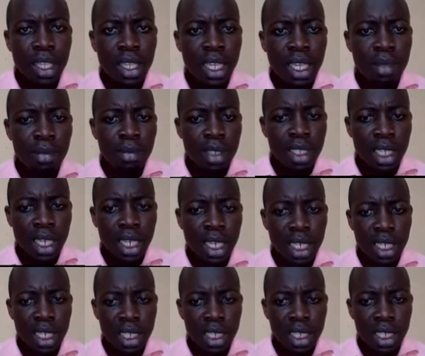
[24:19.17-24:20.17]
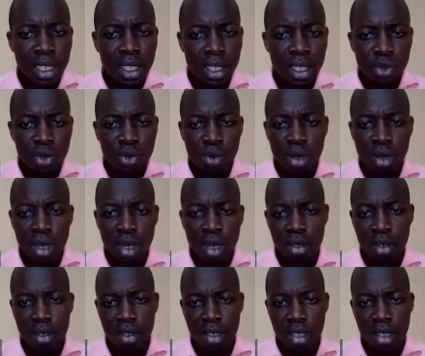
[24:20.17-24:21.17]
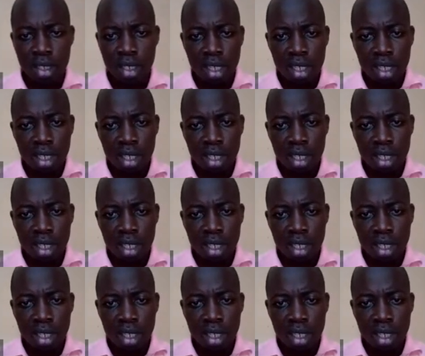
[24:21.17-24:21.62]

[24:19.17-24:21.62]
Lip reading: Let me select this one. You